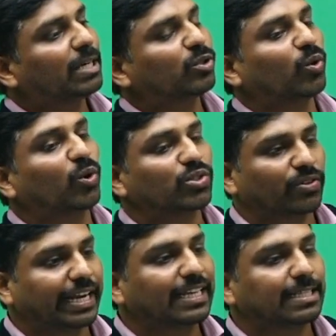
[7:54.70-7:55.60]
those
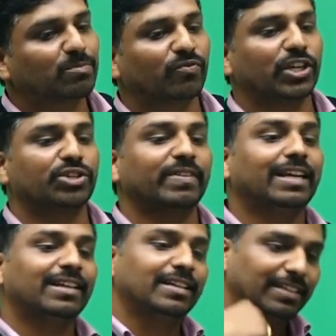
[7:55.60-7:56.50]
organisms which will
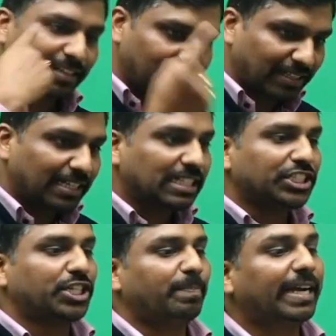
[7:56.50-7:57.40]

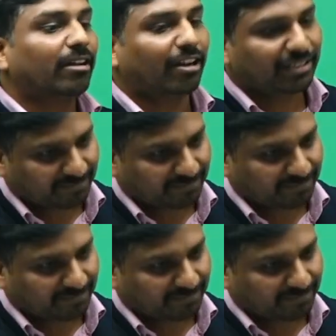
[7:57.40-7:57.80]
depend on